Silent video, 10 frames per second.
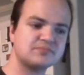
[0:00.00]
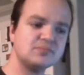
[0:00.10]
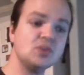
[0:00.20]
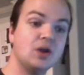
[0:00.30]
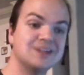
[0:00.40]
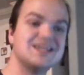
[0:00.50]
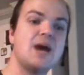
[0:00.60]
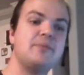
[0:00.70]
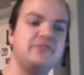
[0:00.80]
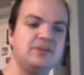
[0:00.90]
on
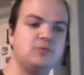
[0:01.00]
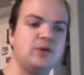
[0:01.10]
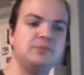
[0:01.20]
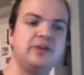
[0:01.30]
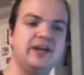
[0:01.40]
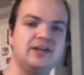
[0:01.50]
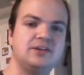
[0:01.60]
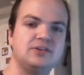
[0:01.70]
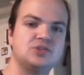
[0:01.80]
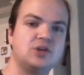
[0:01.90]
top of the when
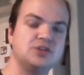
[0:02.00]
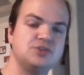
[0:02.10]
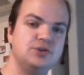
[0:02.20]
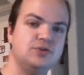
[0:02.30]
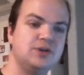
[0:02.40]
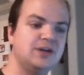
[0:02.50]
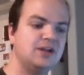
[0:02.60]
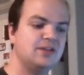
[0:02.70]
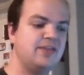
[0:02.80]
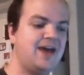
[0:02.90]
played draw 2
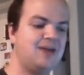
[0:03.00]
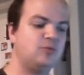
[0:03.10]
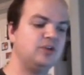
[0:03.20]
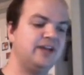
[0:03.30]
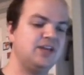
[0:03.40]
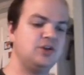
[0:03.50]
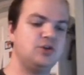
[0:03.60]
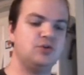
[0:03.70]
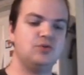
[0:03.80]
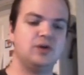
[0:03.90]
that will let
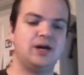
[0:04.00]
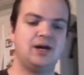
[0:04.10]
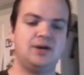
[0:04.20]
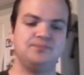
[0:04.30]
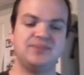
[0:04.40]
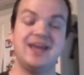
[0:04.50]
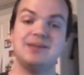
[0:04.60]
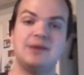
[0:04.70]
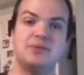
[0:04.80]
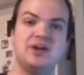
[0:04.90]
you gain a
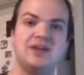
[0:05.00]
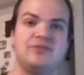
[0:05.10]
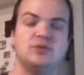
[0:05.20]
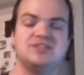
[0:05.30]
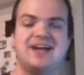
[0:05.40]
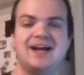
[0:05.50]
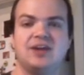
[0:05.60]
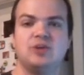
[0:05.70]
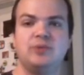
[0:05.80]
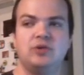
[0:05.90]
memory if you attack
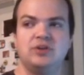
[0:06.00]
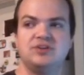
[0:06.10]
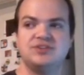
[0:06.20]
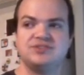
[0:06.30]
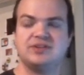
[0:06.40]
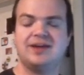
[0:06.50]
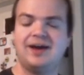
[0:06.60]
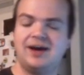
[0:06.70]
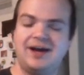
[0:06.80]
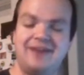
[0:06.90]
and your opponent does
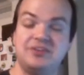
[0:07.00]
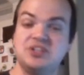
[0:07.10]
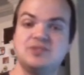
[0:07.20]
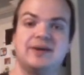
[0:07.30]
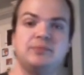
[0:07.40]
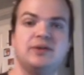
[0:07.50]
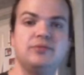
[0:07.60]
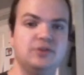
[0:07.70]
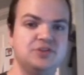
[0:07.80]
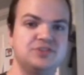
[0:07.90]
have a Digimon to play
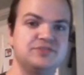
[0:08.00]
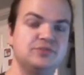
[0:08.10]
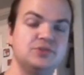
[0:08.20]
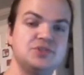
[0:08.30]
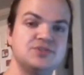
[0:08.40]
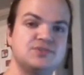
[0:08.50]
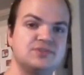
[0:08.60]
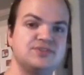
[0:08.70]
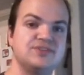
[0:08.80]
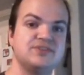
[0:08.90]
with no Digivolution
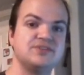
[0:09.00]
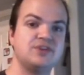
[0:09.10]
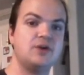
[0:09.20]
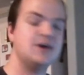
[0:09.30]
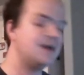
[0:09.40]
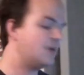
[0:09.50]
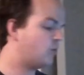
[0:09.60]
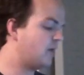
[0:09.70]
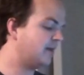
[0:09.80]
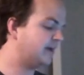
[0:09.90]
sources. So
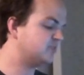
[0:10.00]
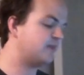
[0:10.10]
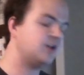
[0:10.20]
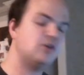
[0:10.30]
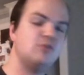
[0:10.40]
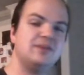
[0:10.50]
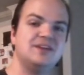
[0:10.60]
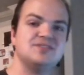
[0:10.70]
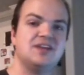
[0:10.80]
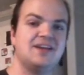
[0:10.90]
Waymon is by no
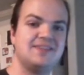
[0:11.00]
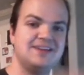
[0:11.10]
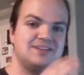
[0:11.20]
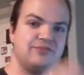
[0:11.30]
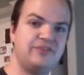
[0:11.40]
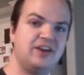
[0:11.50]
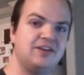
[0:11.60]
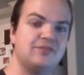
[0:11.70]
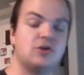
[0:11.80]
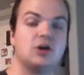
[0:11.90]
means like the
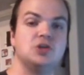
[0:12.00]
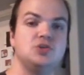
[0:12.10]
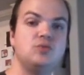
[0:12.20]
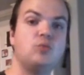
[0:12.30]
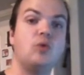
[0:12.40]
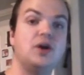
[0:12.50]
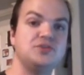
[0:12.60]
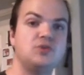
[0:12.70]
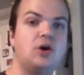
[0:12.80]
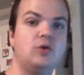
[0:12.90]
definitive card you want
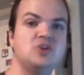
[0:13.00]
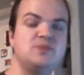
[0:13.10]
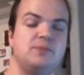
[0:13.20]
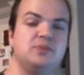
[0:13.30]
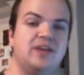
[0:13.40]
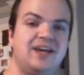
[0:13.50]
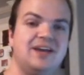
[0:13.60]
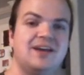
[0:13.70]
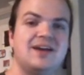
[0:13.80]
to always be playing